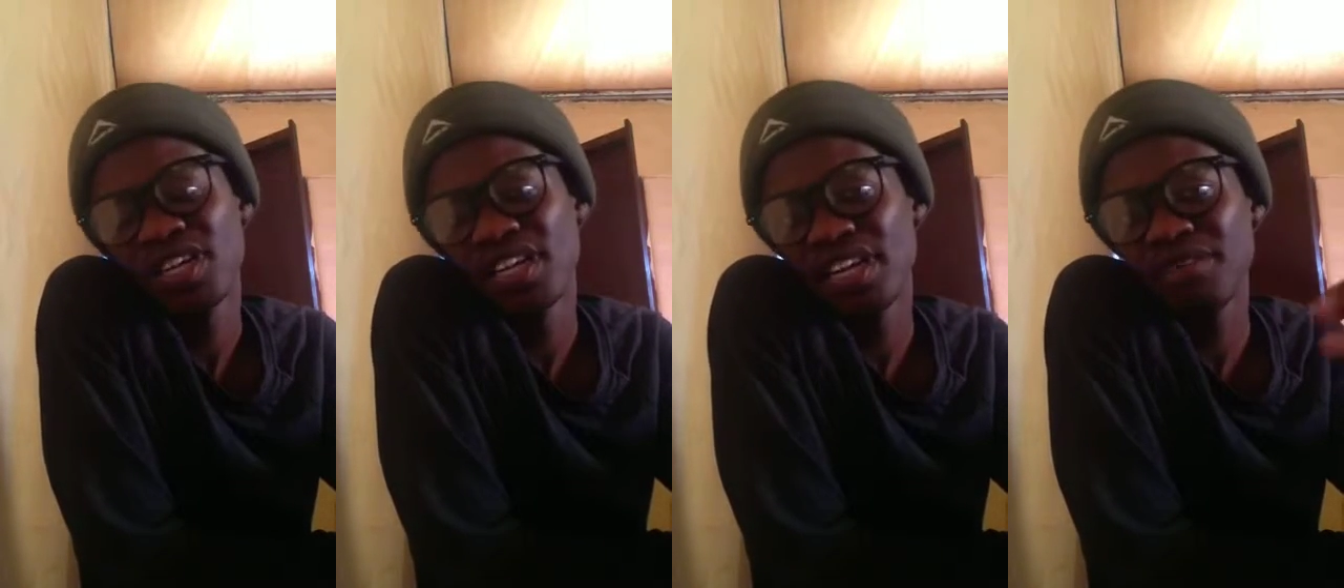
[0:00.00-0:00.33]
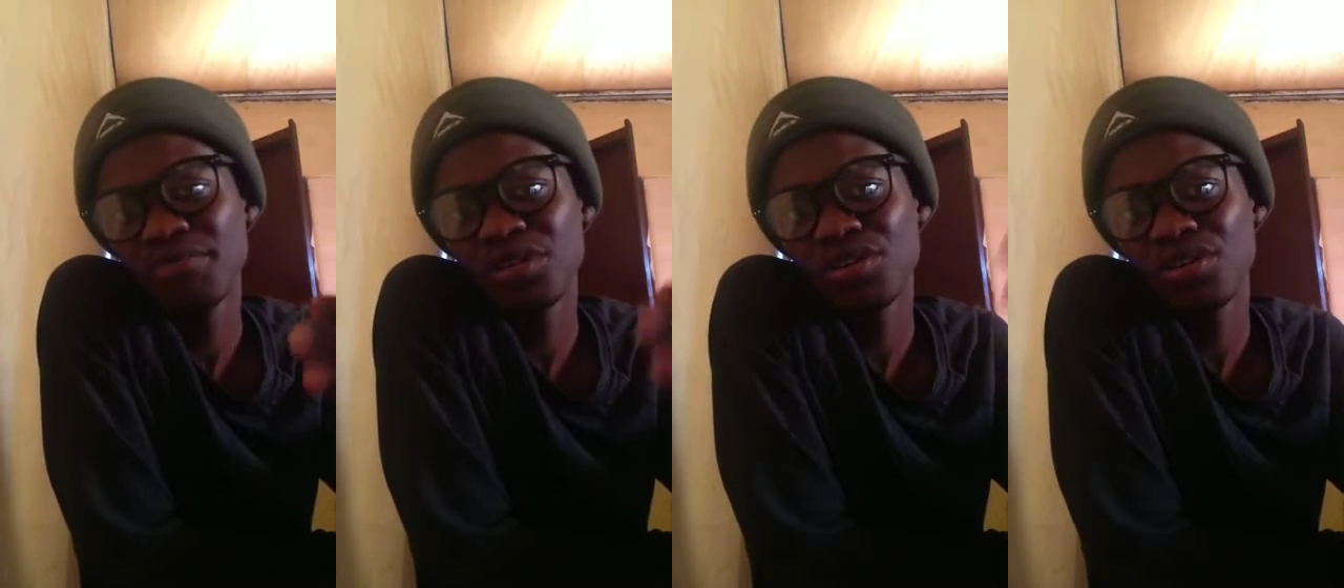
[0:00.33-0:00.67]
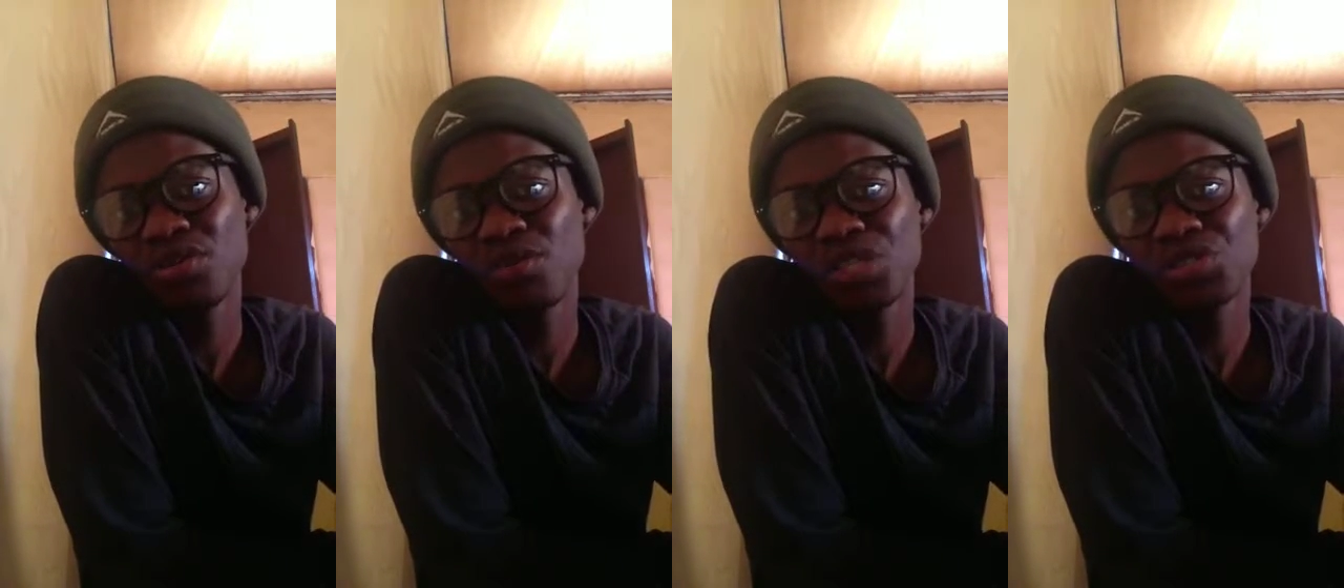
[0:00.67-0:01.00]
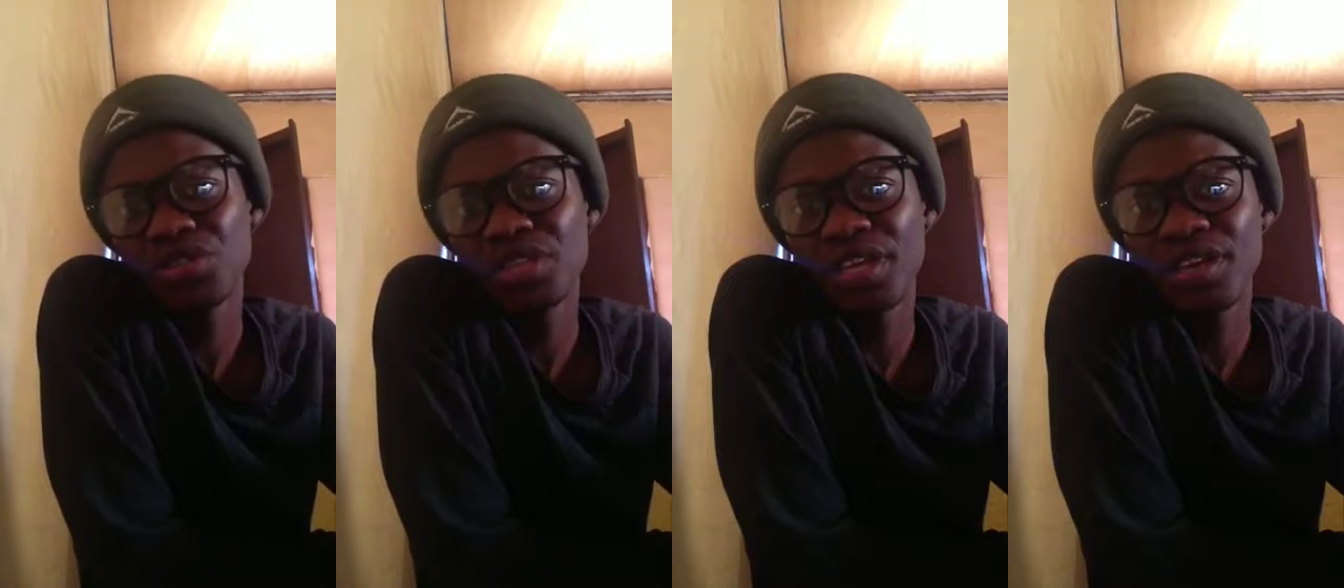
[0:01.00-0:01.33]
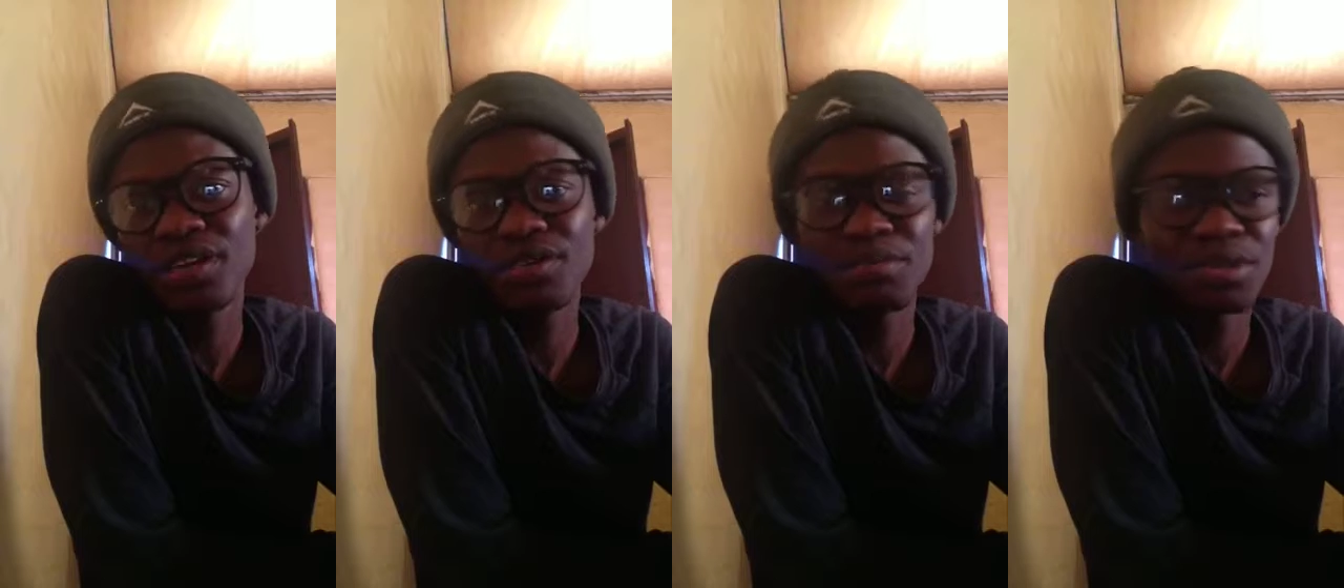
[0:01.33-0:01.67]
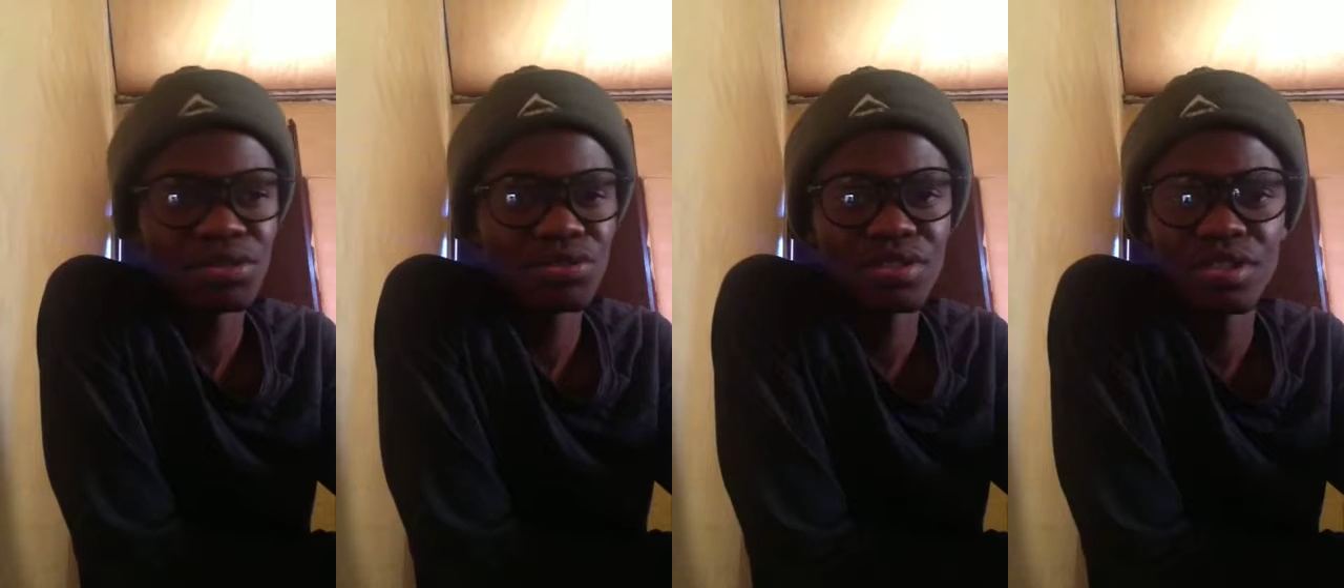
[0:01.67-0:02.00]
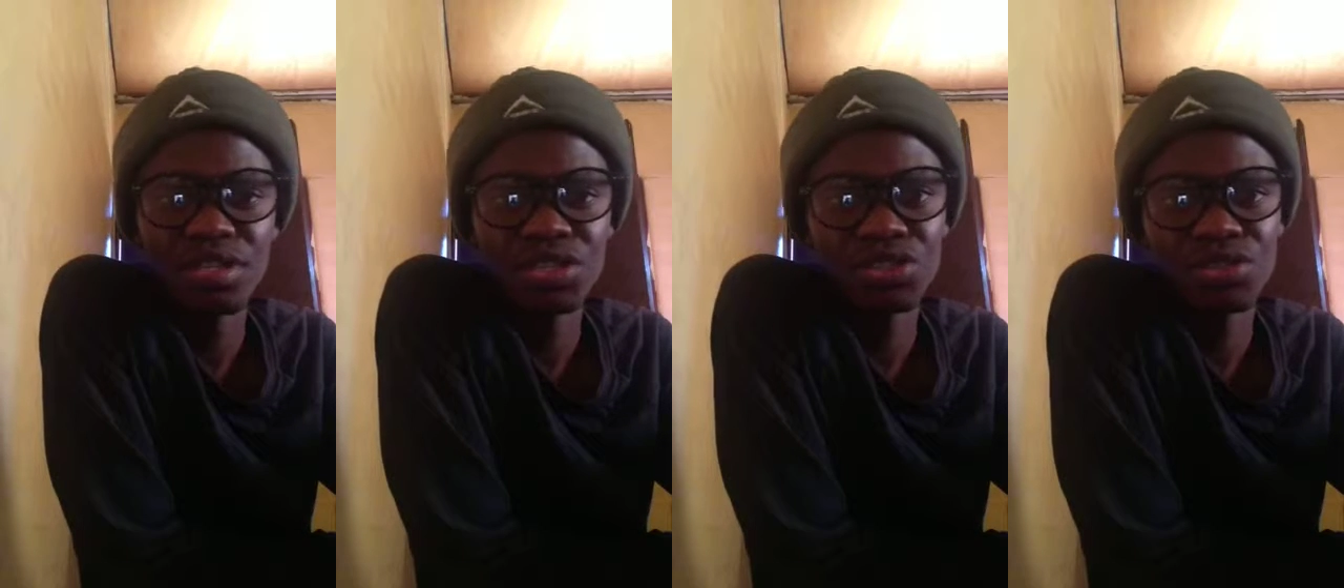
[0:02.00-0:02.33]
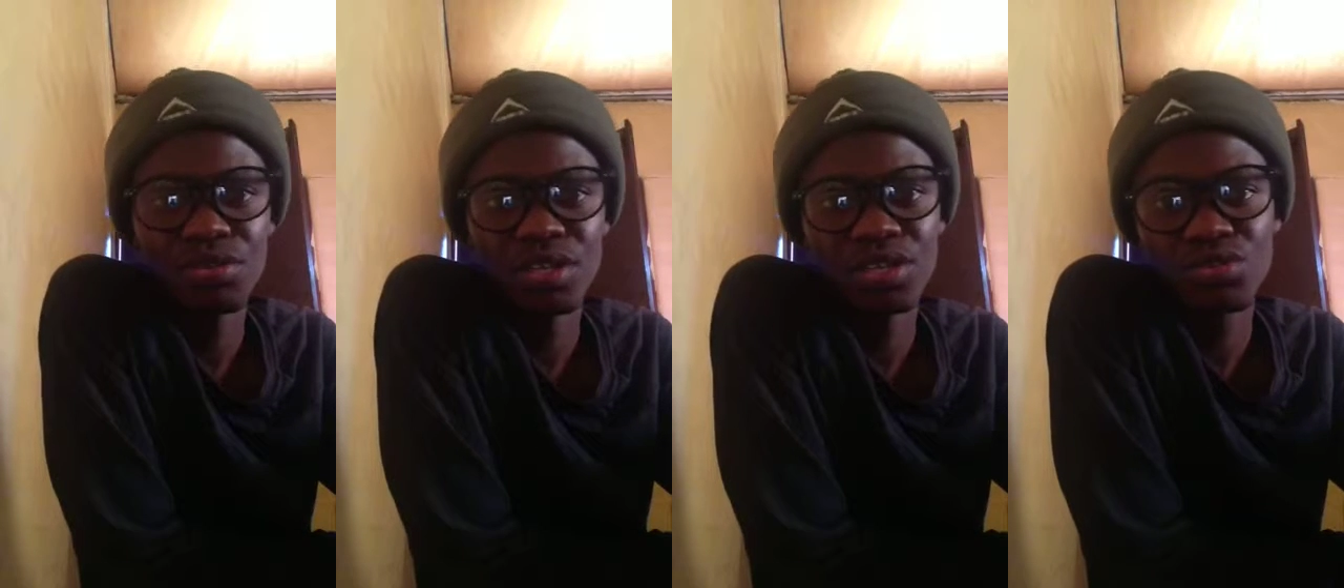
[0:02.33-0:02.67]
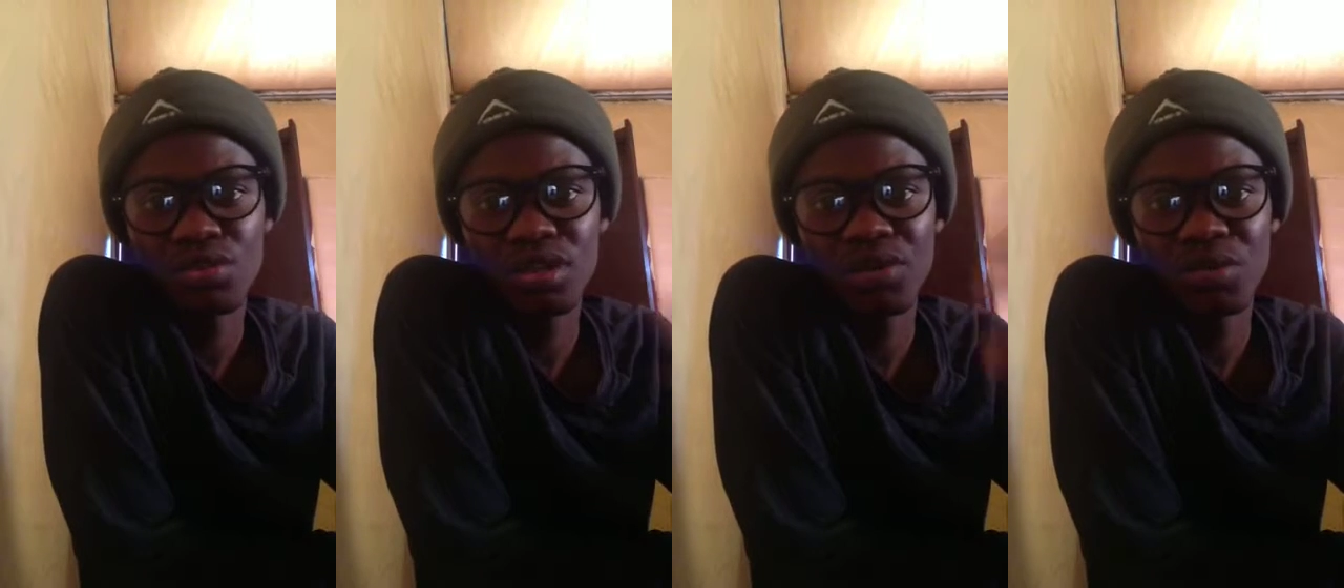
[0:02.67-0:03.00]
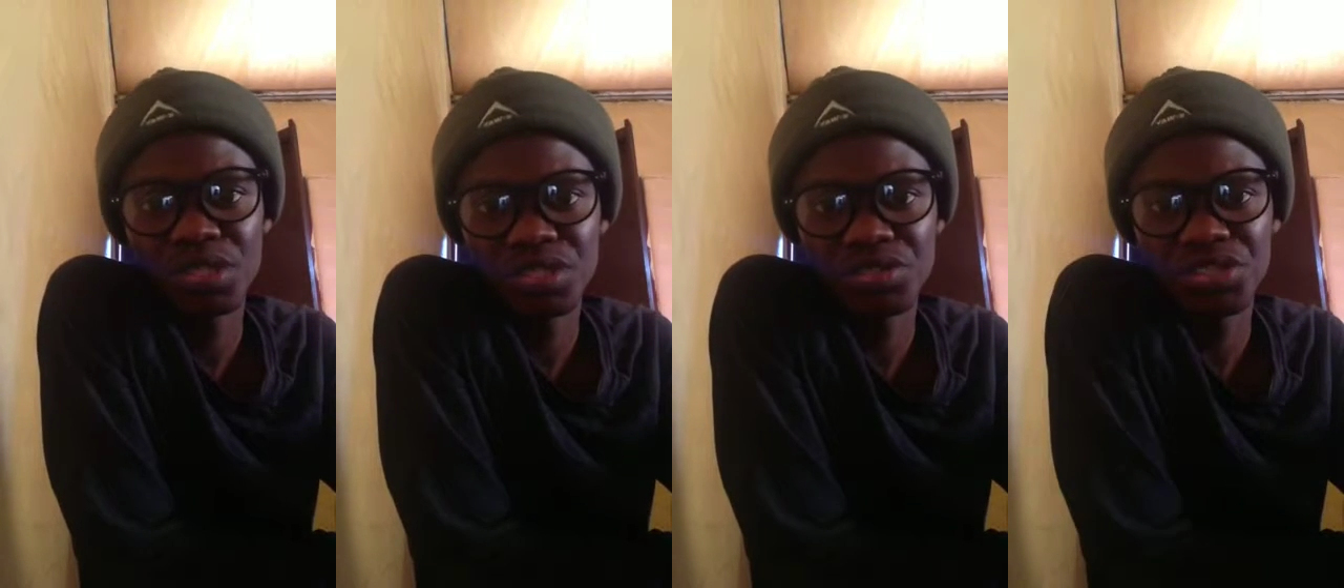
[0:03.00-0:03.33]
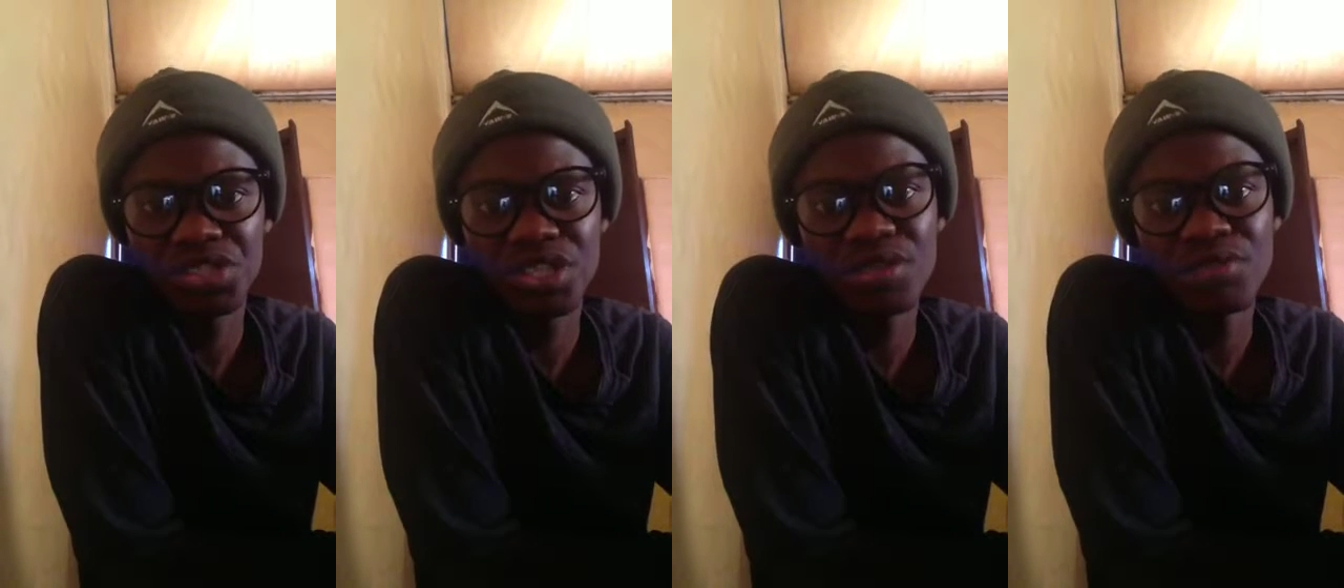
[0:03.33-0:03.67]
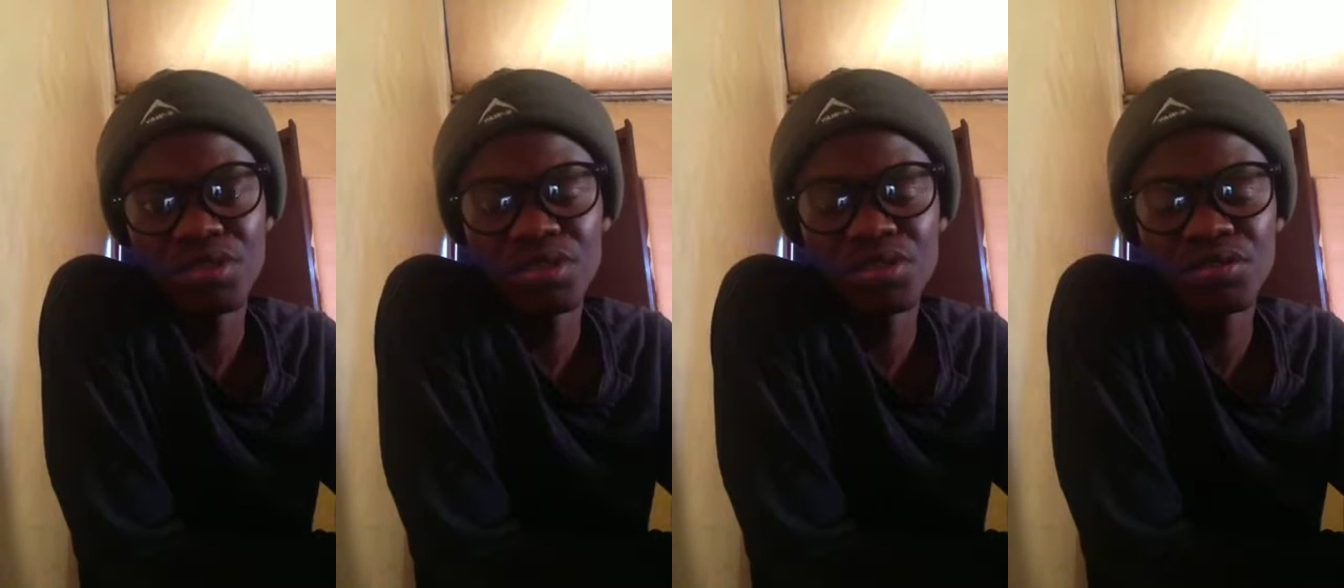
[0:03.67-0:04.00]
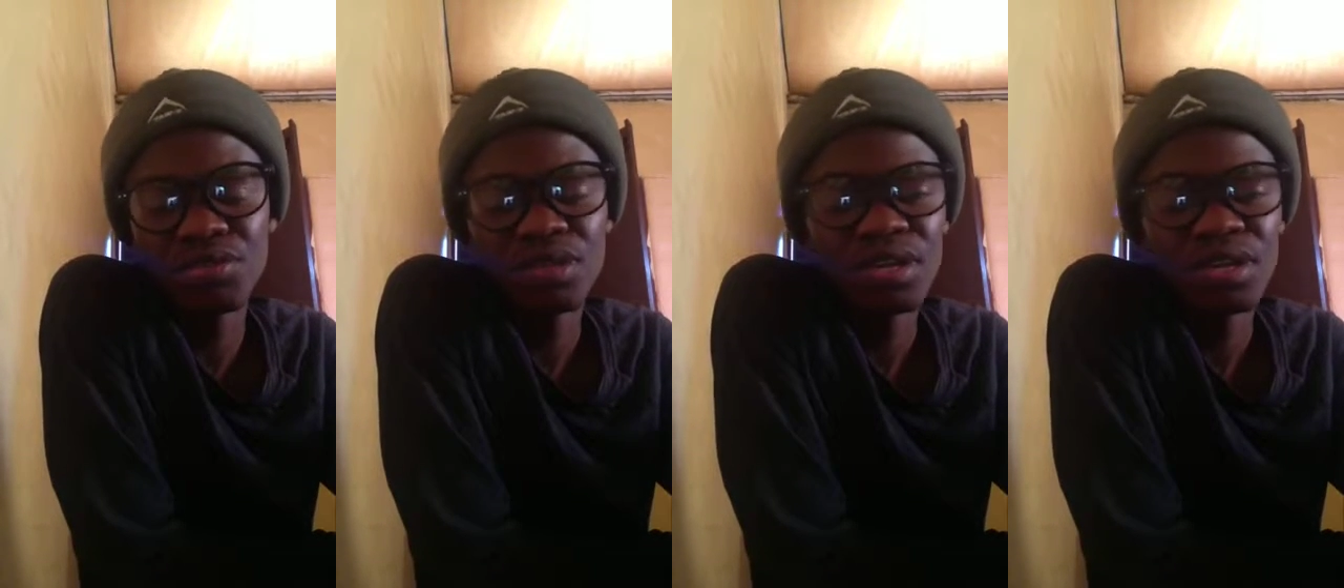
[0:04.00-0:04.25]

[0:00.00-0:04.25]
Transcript: Let me know what you think about today's show. That's all I wanted to share with you.